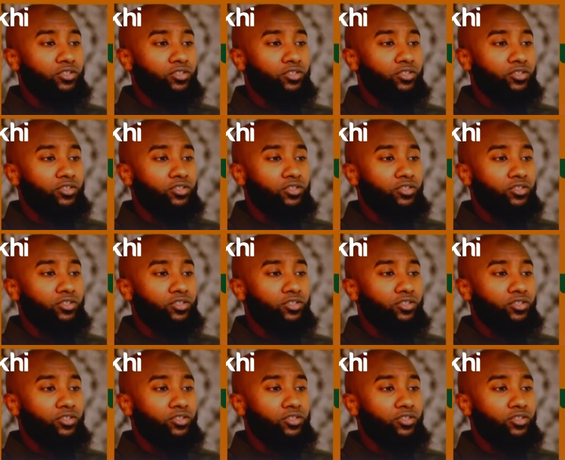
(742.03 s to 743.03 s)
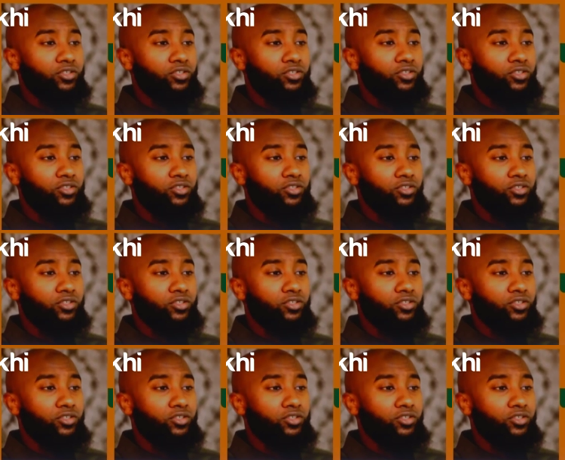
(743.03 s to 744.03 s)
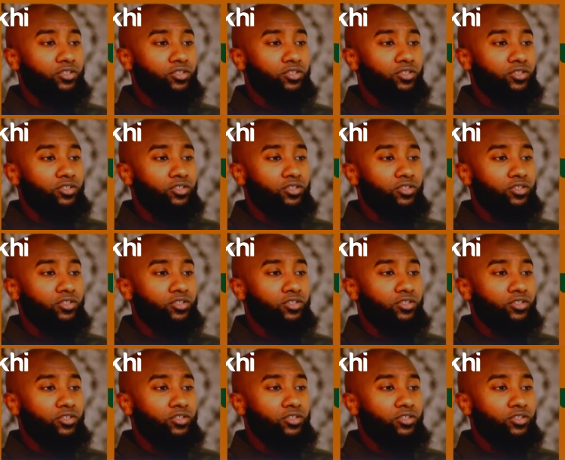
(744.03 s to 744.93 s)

Nothing is said.